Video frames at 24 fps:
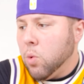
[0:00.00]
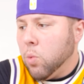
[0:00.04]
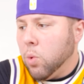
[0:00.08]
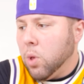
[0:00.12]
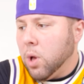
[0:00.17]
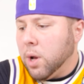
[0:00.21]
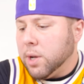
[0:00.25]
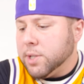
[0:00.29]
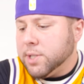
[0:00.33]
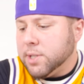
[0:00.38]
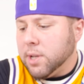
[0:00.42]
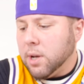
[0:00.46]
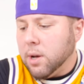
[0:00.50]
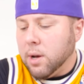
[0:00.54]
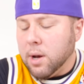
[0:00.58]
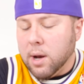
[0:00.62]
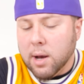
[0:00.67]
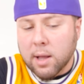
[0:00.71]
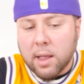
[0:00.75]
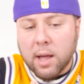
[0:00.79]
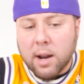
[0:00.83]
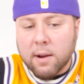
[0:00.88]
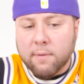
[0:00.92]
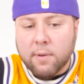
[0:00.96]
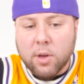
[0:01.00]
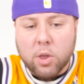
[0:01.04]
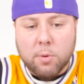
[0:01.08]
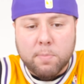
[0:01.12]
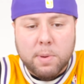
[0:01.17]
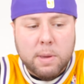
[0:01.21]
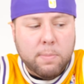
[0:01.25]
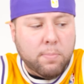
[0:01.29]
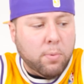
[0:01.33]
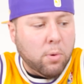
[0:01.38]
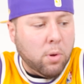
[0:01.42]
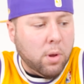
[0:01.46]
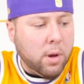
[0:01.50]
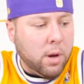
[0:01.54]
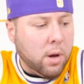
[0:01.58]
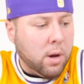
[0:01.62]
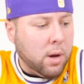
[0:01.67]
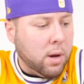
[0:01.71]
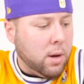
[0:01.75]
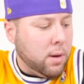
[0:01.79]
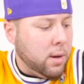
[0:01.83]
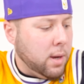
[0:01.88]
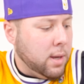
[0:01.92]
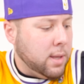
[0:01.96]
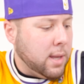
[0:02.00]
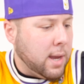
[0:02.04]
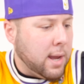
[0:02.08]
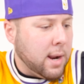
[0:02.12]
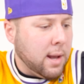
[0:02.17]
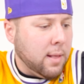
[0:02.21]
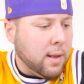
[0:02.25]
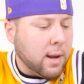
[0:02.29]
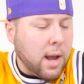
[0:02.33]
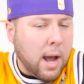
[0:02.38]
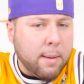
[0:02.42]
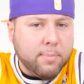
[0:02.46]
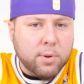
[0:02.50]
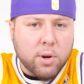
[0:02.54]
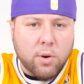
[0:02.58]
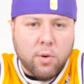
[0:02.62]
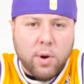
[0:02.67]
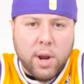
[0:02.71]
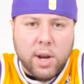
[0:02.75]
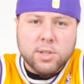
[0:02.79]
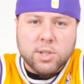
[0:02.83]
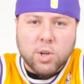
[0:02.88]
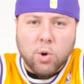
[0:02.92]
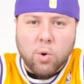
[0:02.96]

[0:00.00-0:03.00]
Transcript: We lost a lot of other people in that helicopter crash.